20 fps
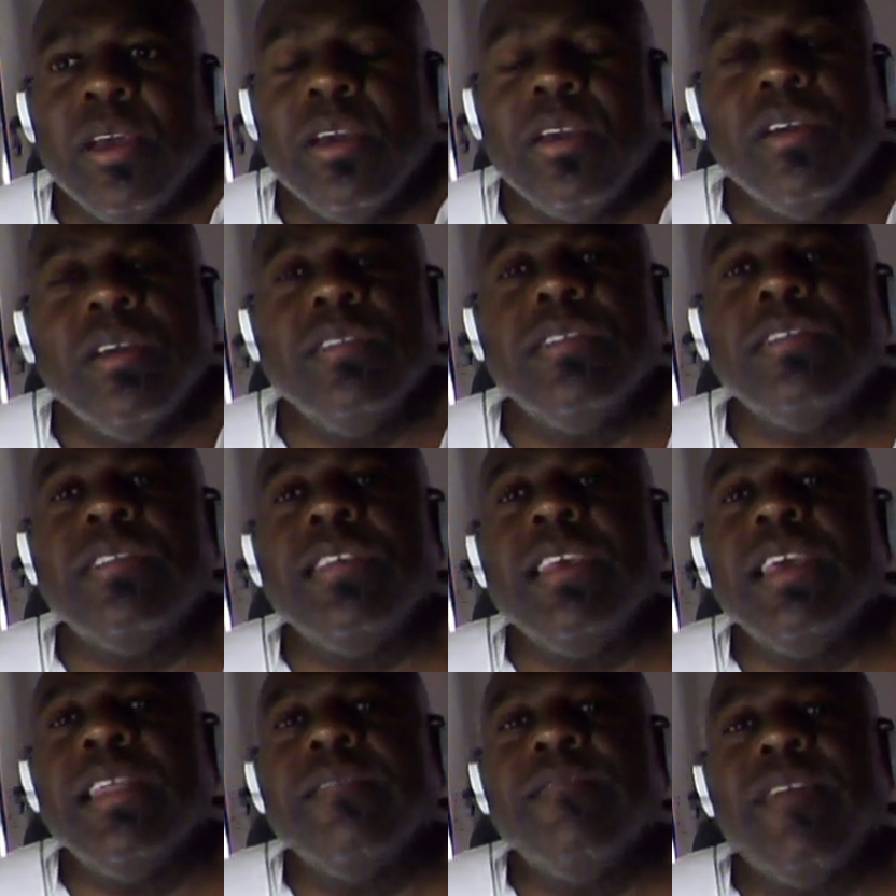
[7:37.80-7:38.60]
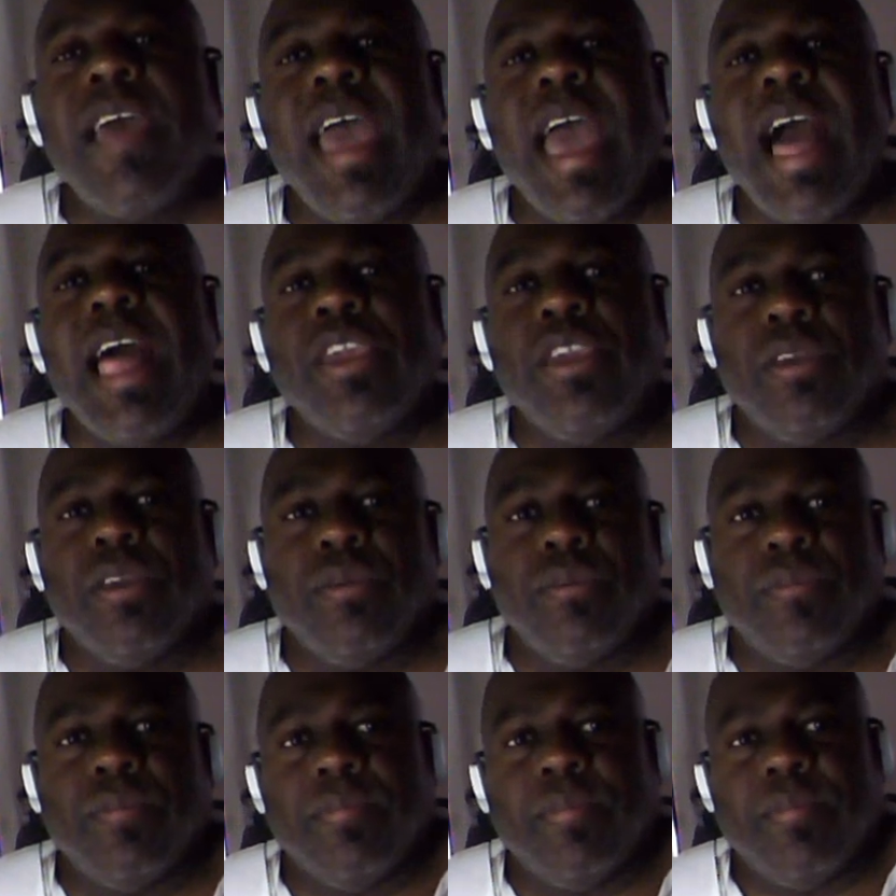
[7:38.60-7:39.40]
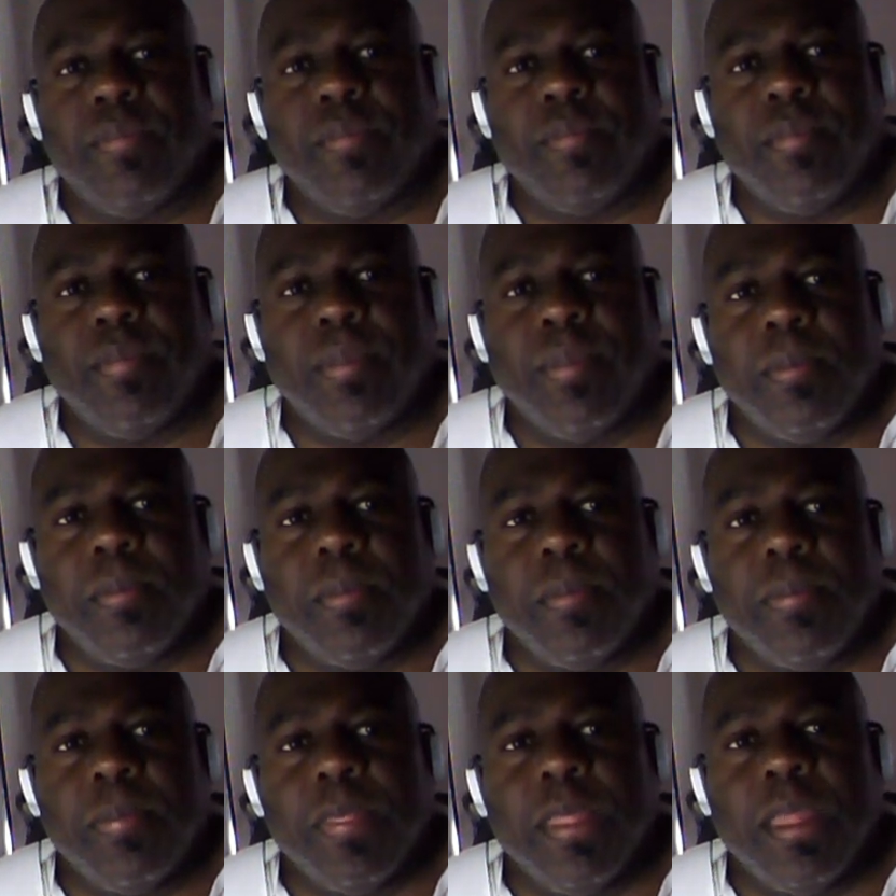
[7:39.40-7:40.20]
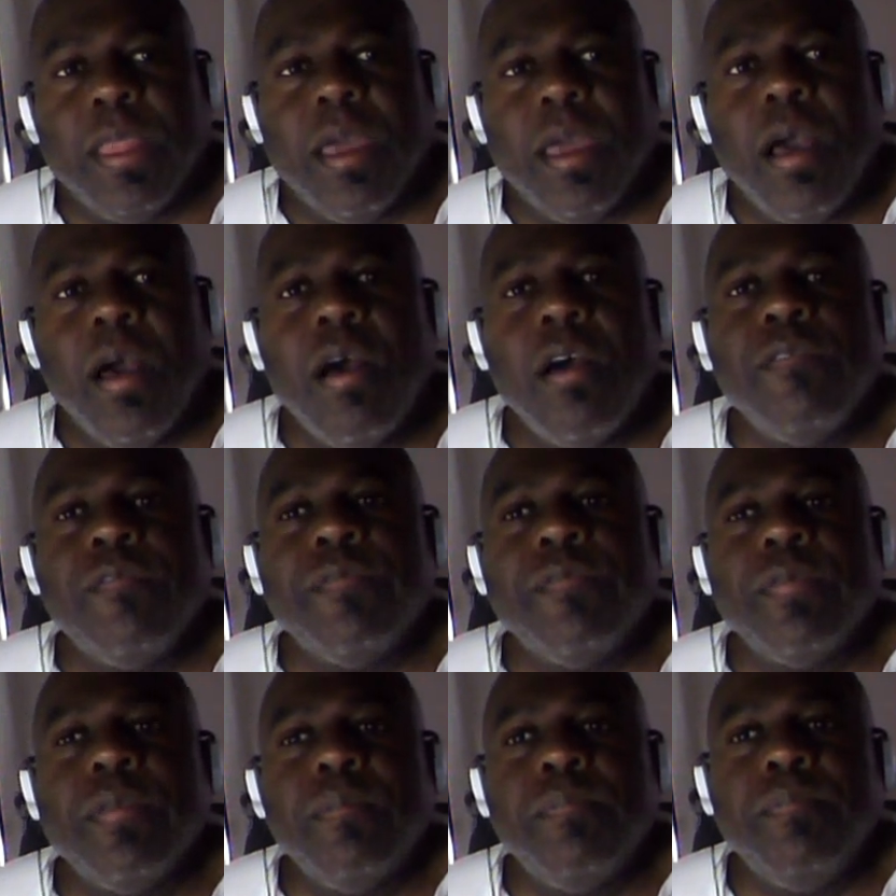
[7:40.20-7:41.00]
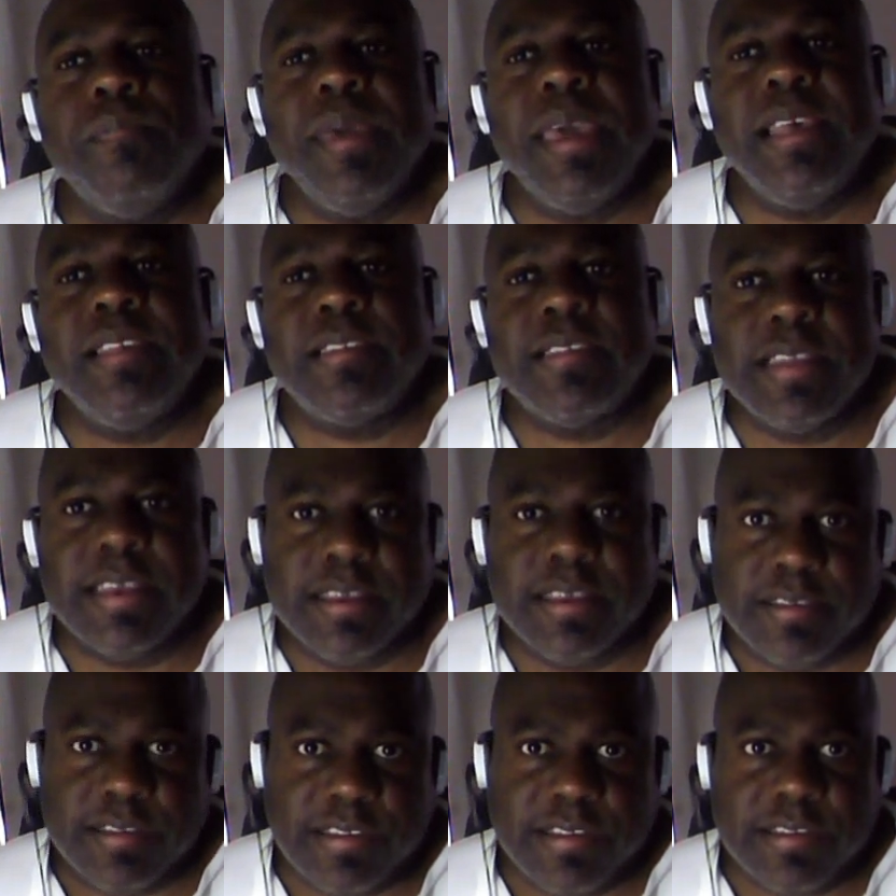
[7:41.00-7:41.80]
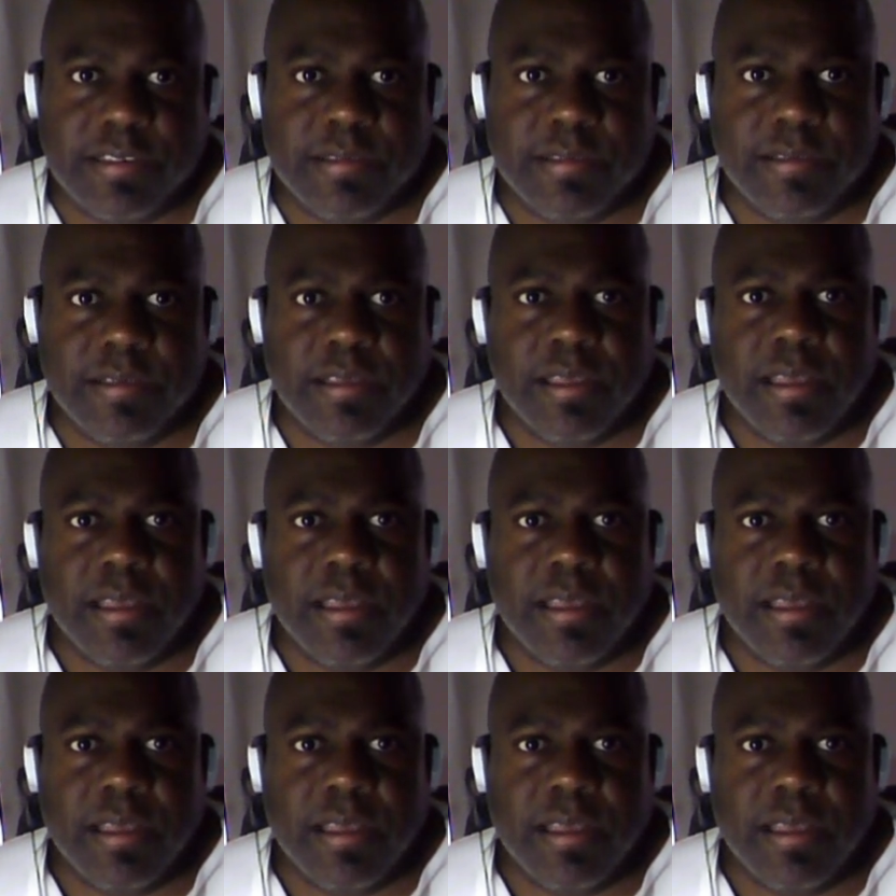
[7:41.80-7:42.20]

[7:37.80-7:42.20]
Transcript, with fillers: couldn't see the value of the business,